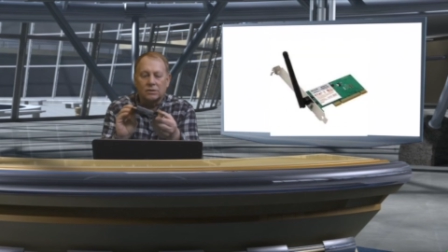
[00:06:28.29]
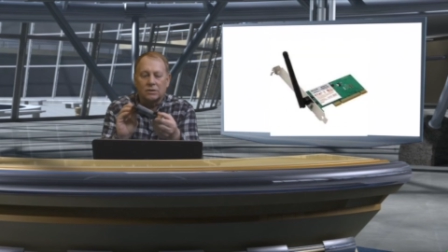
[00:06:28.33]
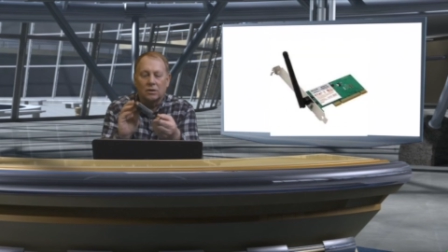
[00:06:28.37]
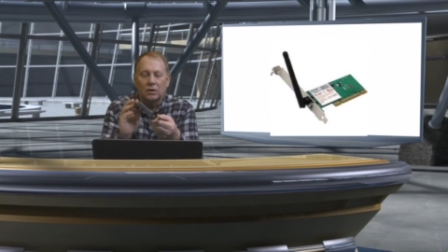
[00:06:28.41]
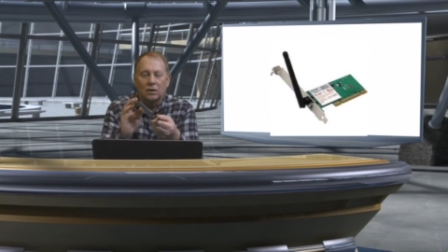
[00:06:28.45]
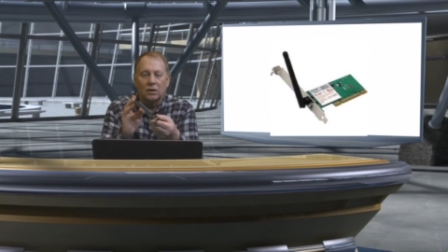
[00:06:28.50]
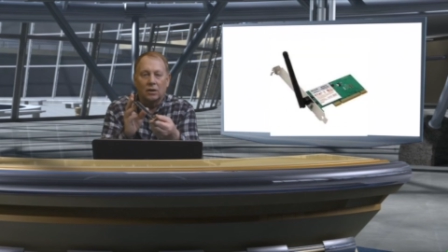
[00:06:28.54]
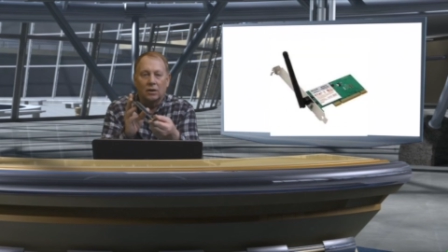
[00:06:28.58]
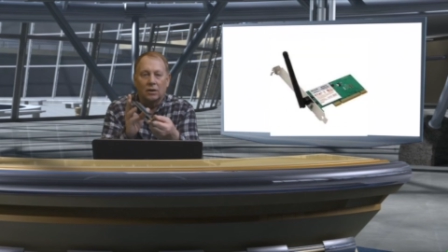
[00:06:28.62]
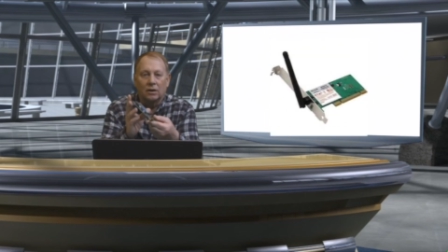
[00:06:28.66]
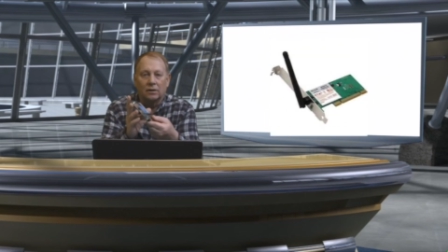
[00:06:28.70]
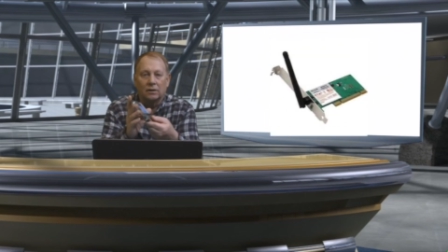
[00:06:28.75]

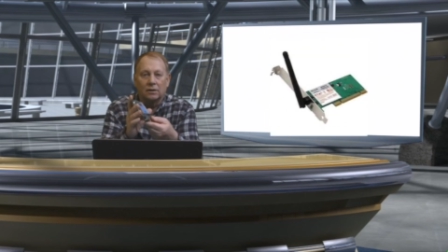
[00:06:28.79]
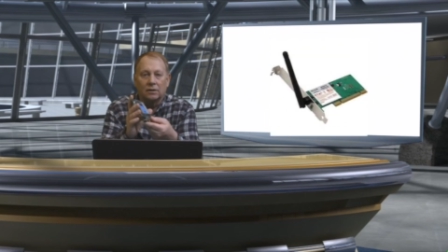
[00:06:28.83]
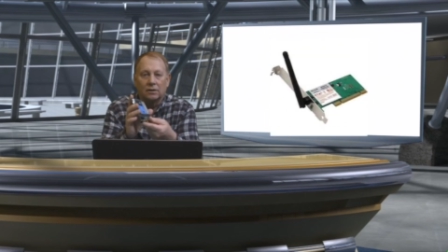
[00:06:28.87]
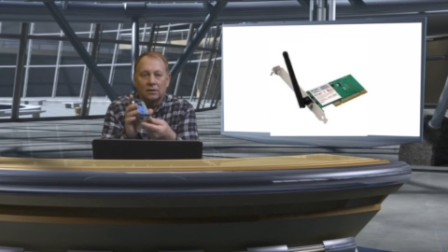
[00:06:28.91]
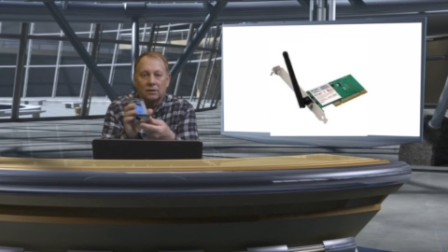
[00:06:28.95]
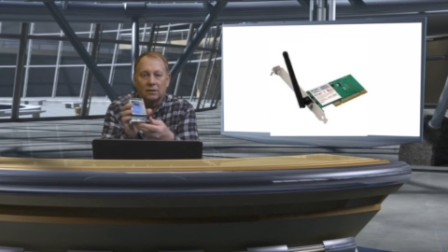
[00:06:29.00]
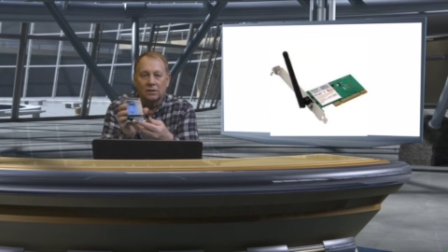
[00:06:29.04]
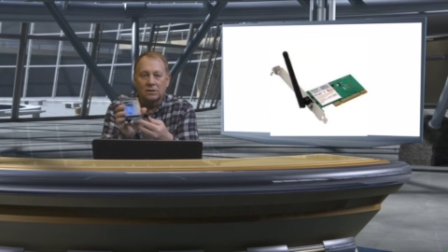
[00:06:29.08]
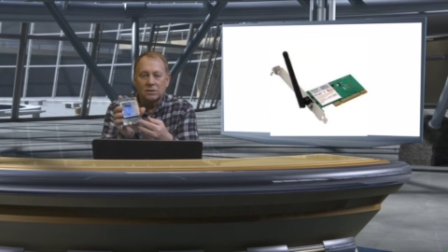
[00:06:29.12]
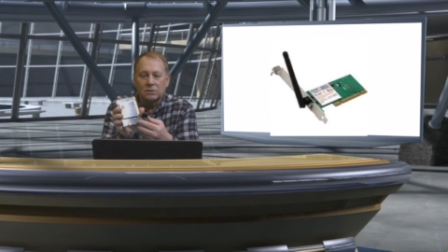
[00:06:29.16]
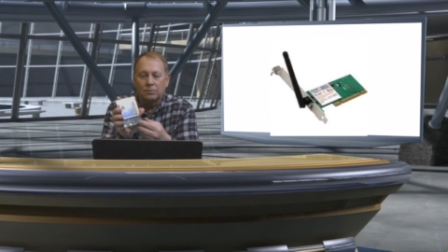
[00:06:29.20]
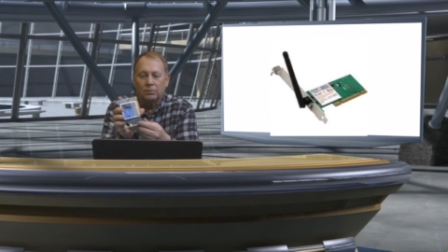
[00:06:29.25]
card.
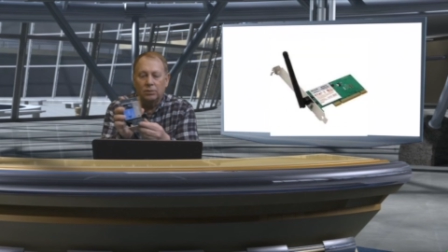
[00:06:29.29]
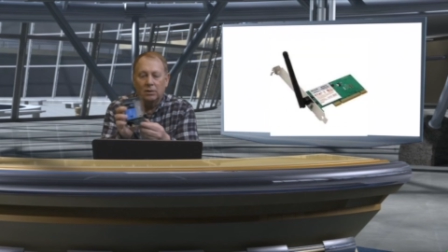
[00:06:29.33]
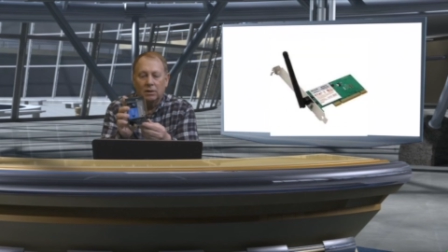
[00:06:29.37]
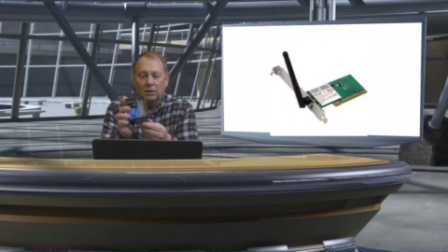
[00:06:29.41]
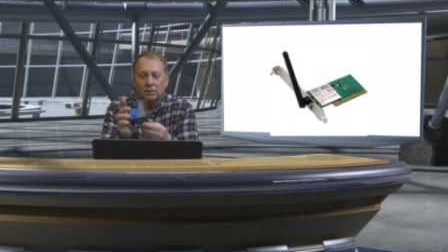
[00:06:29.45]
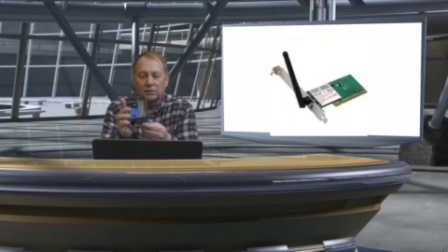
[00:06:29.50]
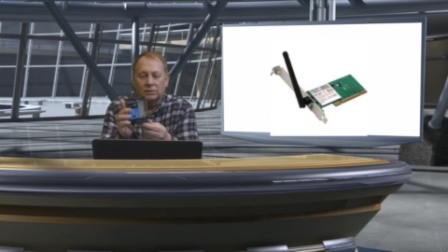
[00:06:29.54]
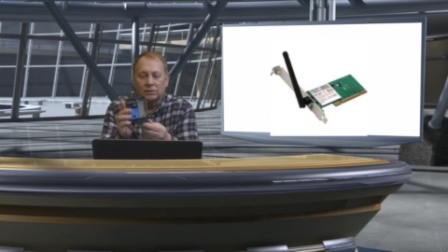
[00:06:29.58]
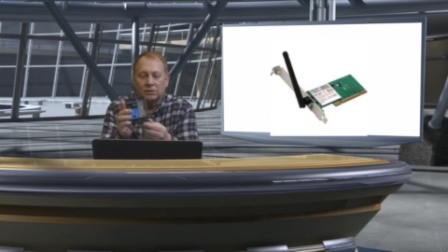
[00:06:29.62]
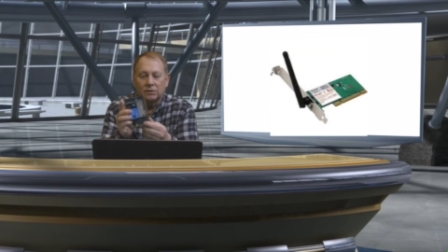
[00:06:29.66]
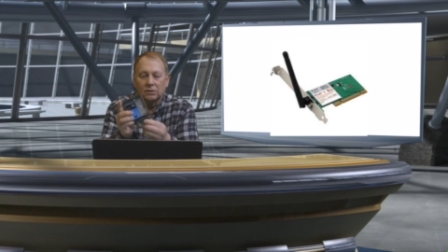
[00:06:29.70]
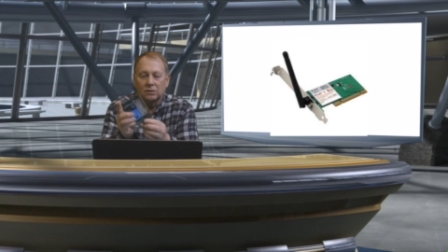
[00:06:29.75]
This
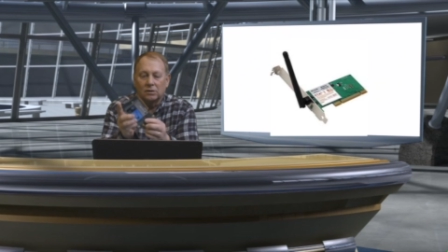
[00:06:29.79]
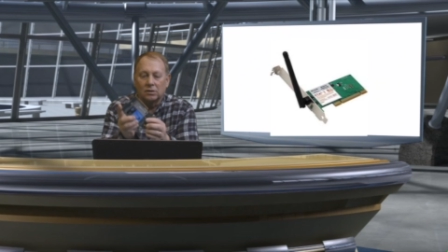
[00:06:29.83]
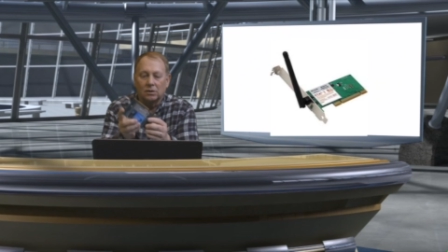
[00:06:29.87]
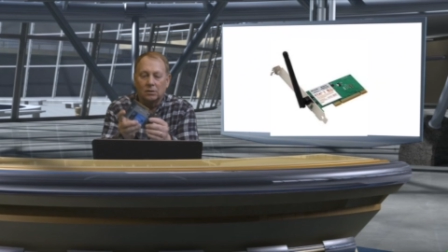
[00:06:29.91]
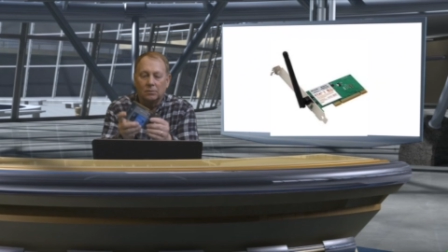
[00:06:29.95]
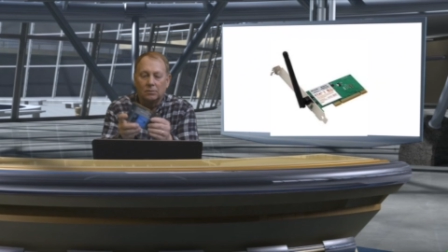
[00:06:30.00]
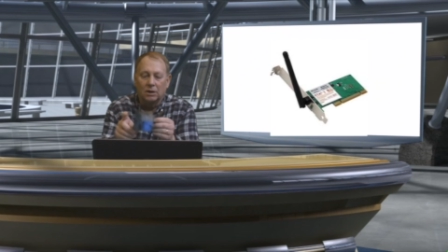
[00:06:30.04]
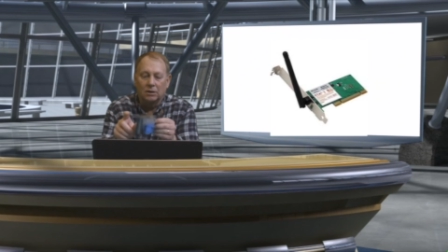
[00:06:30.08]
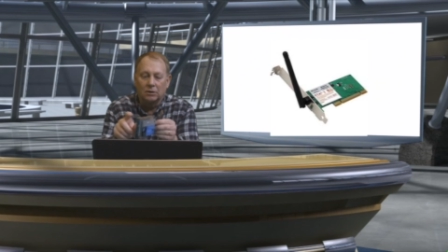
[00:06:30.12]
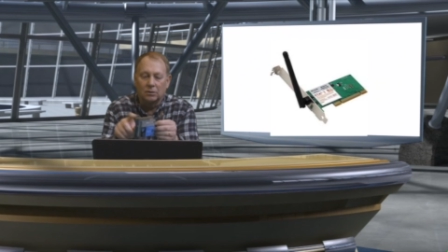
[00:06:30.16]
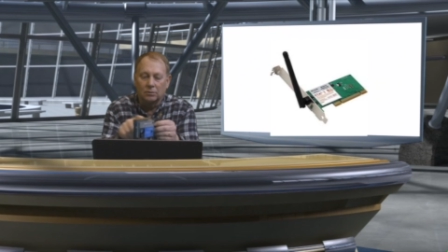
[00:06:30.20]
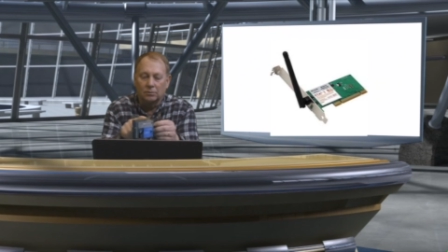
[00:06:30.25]
plugs into the
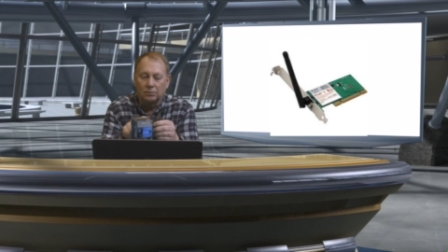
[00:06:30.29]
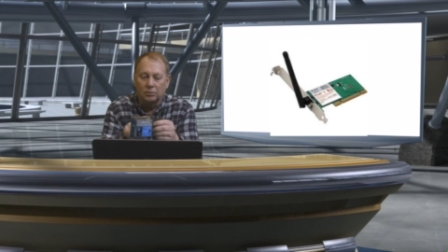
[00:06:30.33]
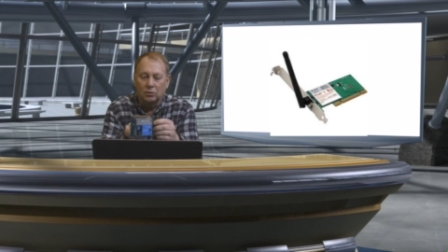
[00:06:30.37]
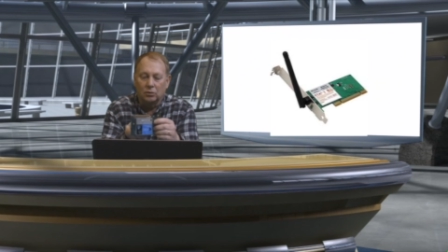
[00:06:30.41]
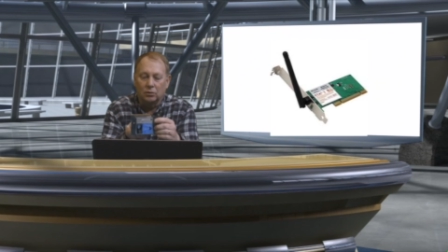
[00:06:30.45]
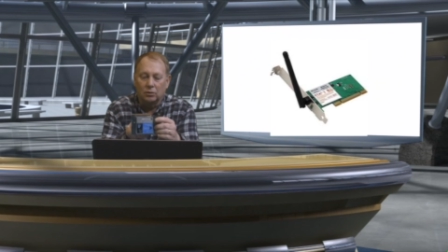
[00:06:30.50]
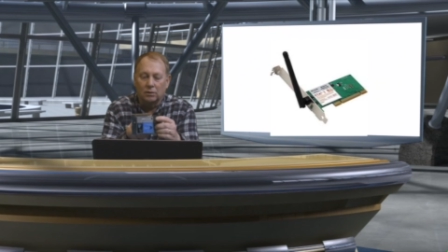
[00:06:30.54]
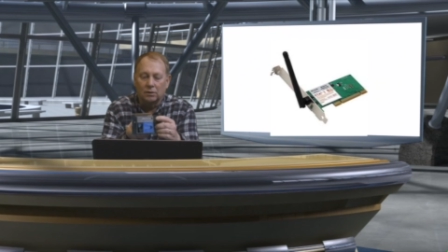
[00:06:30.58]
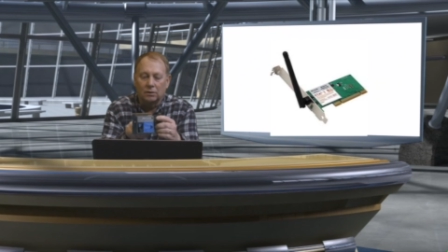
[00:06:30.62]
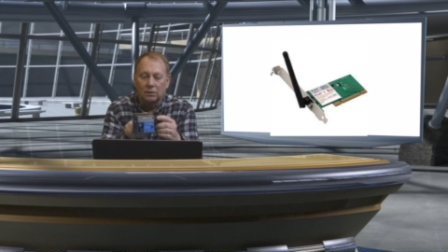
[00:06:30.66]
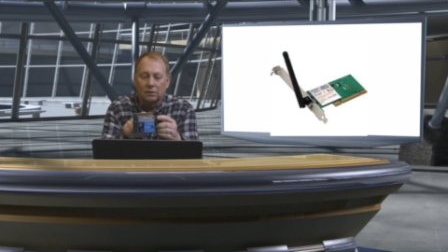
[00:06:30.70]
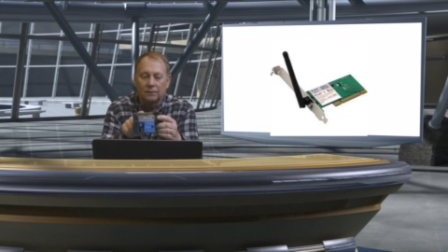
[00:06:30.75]

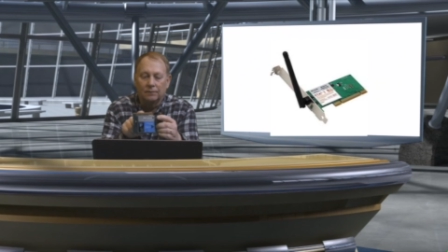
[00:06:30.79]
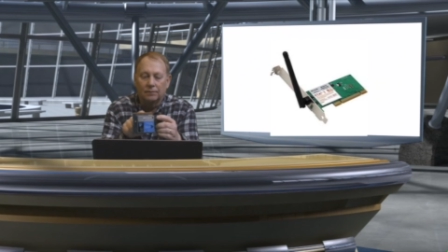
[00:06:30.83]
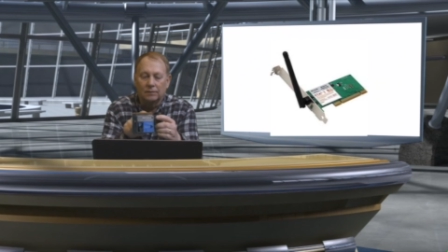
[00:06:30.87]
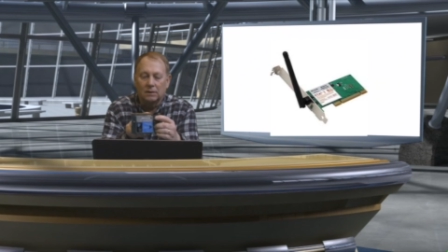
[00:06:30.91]
motherboard.